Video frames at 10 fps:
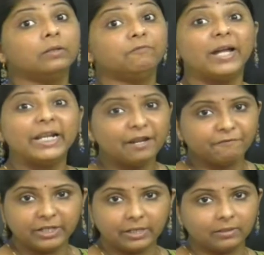very
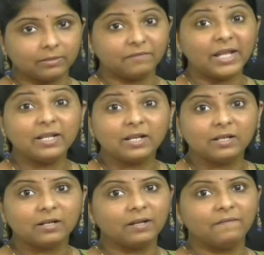evident, very
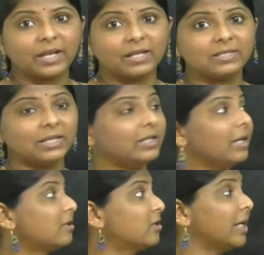clearly we can see
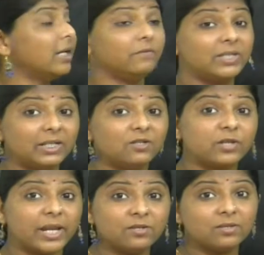their see the
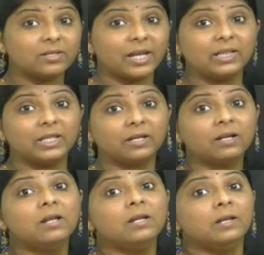changes in their
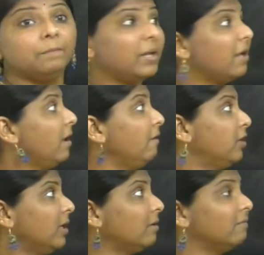
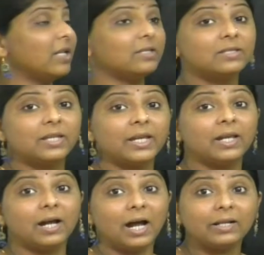behavior once they
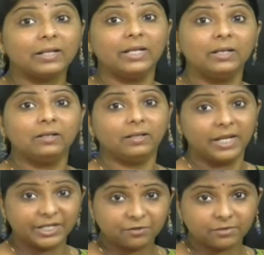are in
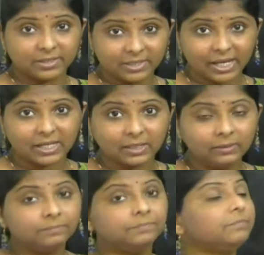estrous cycle.
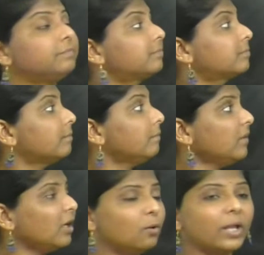
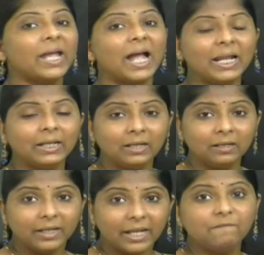Okay, and
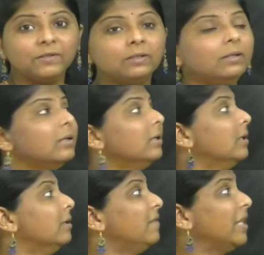even
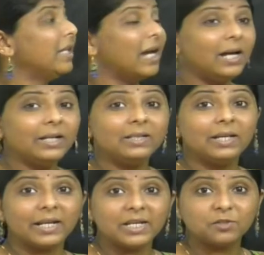when they are in
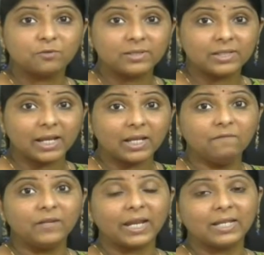their estrous cycle
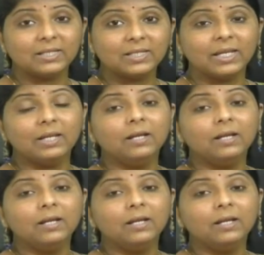we can see